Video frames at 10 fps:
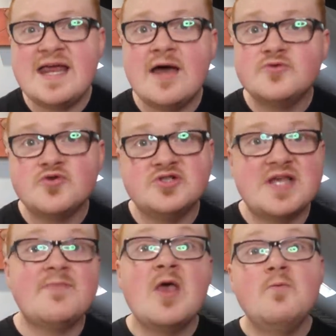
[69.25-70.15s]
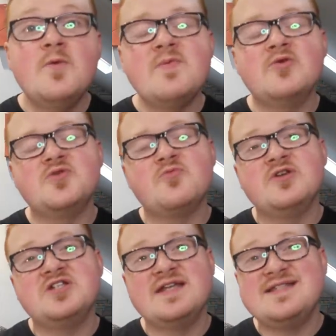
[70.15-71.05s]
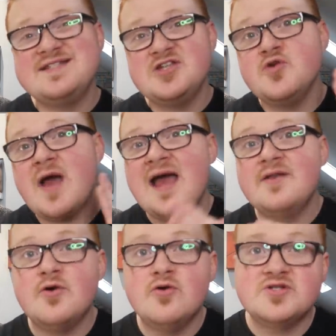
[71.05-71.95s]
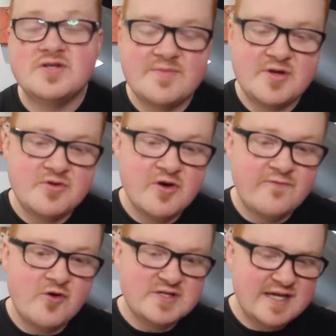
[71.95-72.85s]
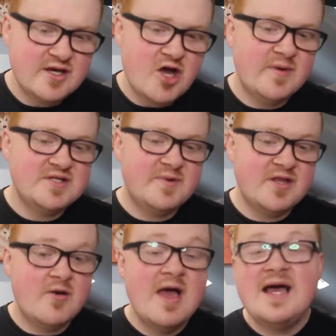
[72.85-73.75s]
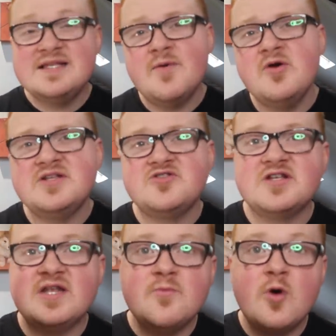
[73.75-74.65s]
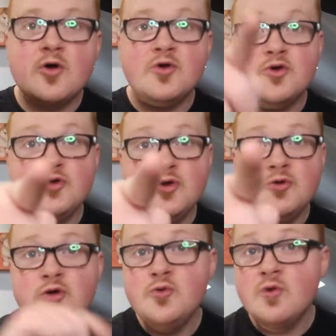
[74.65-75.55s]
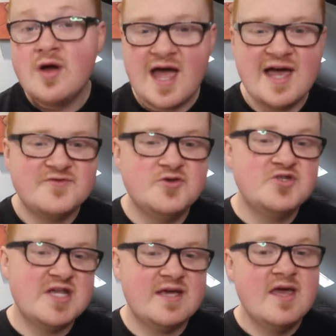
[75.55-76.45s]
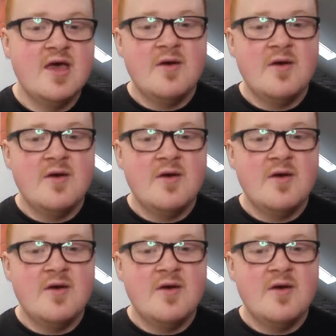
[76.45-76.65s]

Any help towards that would be much appreciated too. And also let me know your thoughts in the comments below, as I'm always interested in what you do have to say.